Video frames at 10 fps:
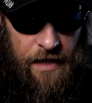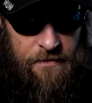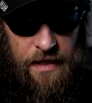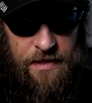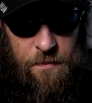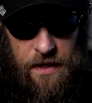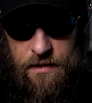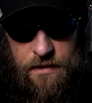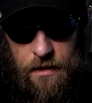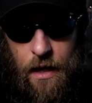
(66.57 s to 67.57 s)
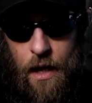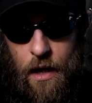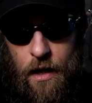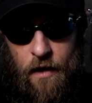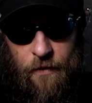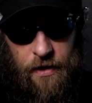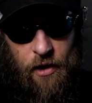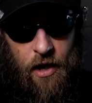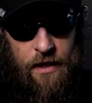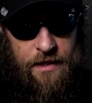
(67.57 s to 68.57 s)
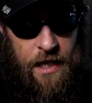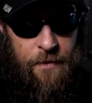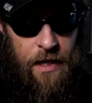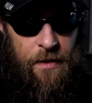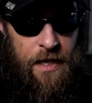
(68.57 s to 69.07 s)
It's been a very long time coming,